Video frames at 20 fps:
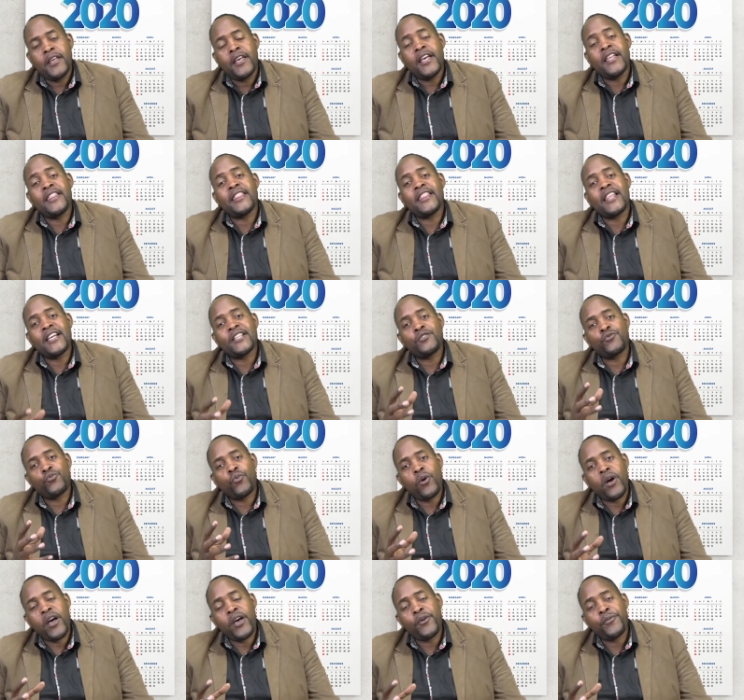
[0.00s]
And that's
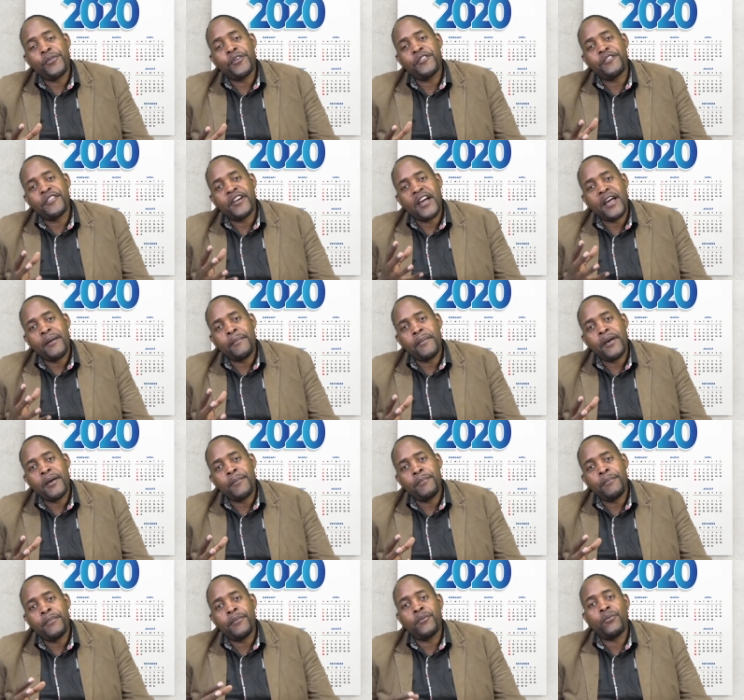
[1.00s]
why we've come
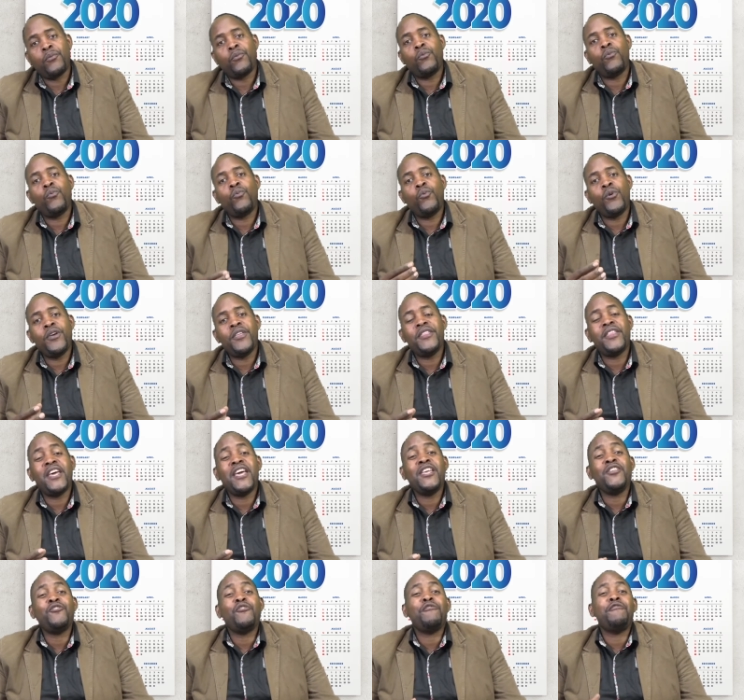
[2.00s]
up with
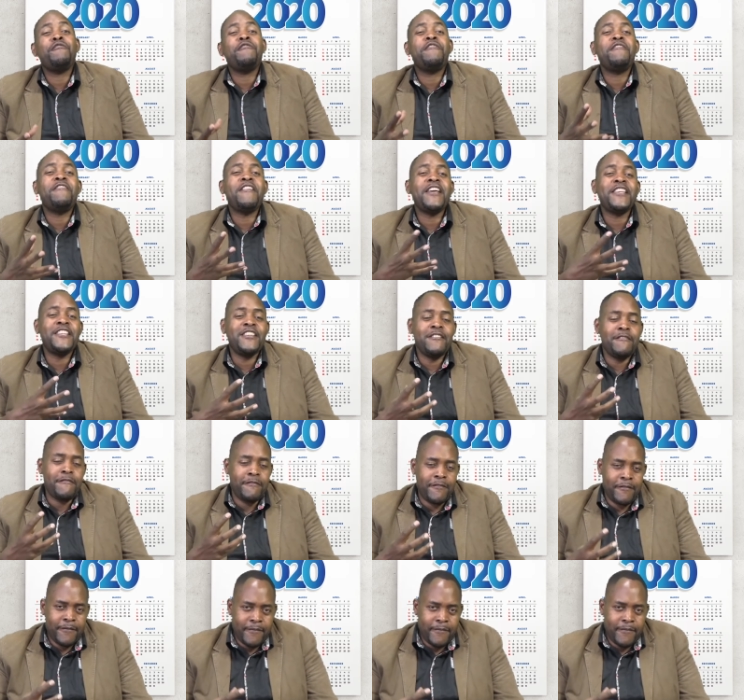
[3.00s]
innovative